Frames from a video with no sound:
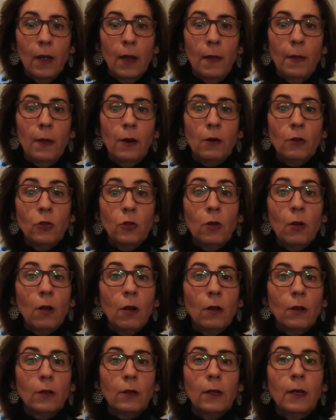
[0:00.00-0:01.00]
The
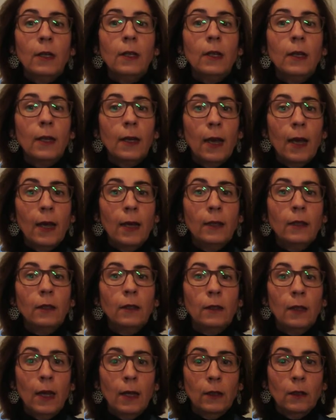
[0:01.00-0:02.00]
results indicate
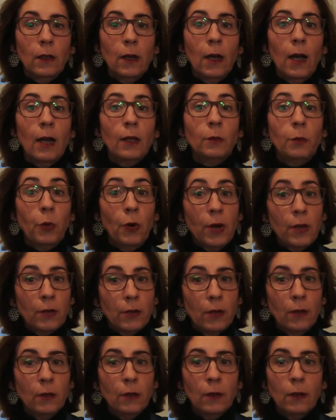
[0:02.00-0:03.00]
that at
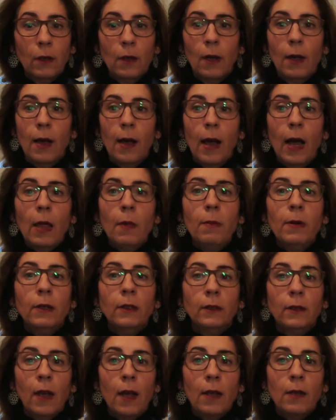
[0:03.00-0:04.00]
present
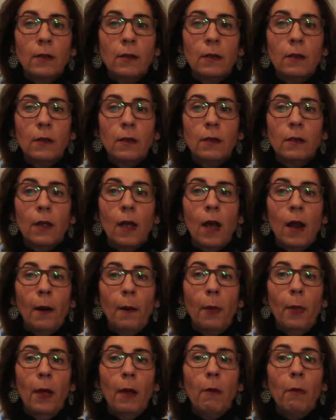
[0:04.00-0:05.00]
advertisers are
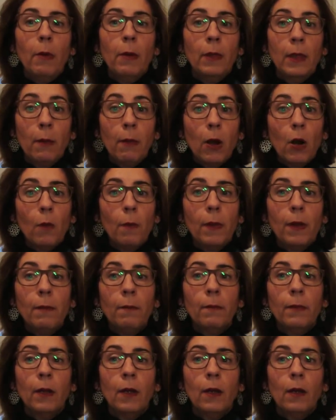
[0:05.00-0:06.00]
de
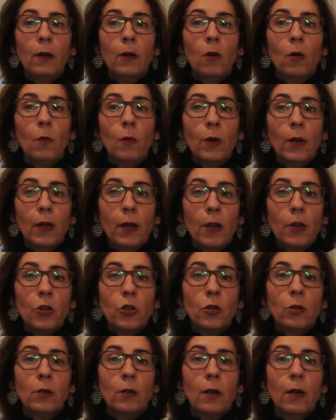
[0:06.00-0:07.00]
developing
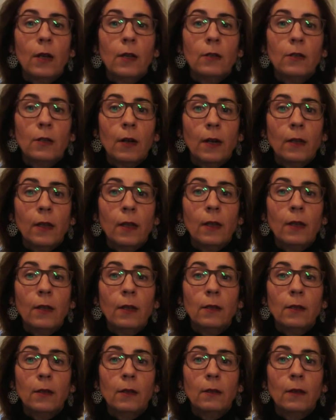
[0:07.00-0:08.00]
communication
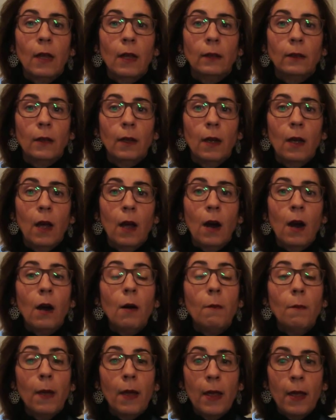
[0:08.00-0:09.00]
strategies that are
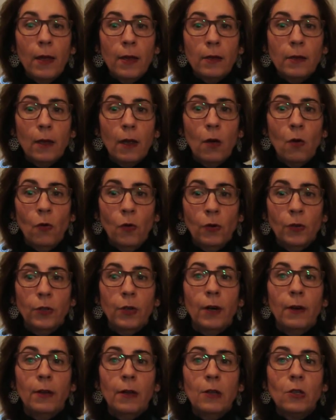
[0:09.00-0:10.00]
based on
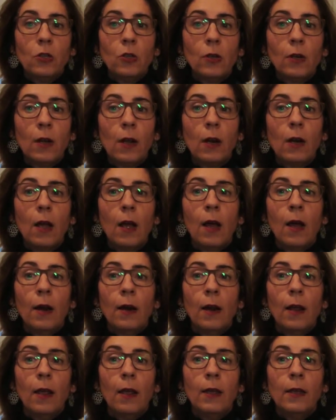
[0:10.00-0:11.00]
traditional
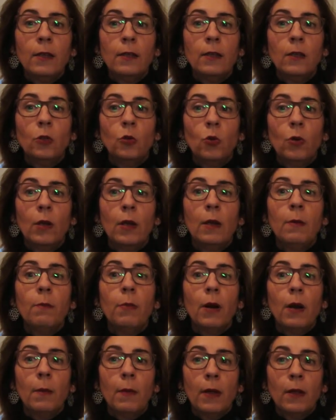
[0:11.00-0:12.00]
and easy to
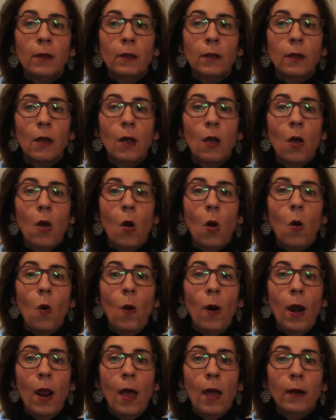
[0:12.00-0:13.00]
implement
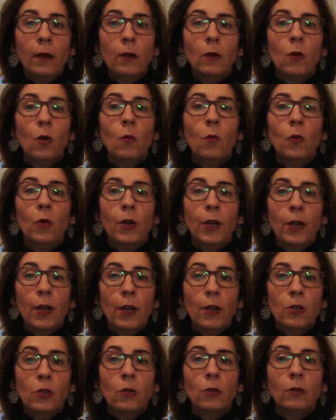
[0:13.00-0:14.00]
online
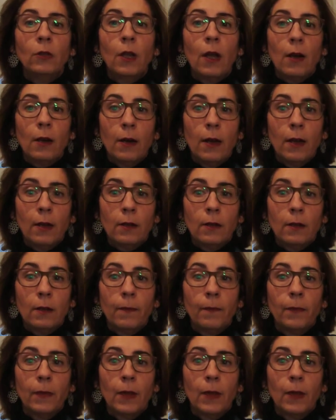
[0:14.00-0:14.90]
communication techniques